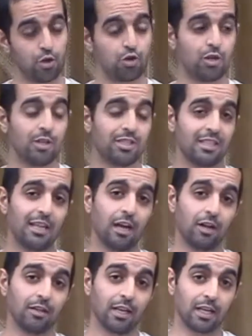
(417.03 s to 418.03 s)
You shouldn't sit
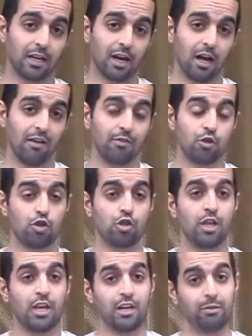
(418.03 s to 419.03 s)
down and take it off. You
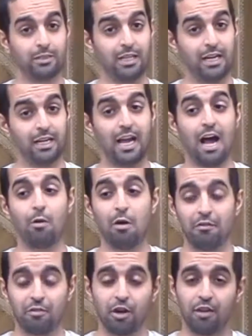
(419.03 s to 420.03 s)
should take it up standing.
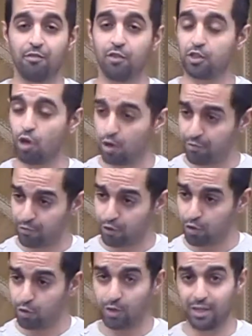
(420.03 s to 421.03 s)
However, if it's hard for
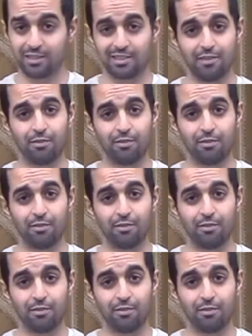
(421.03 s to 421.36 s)
you and it's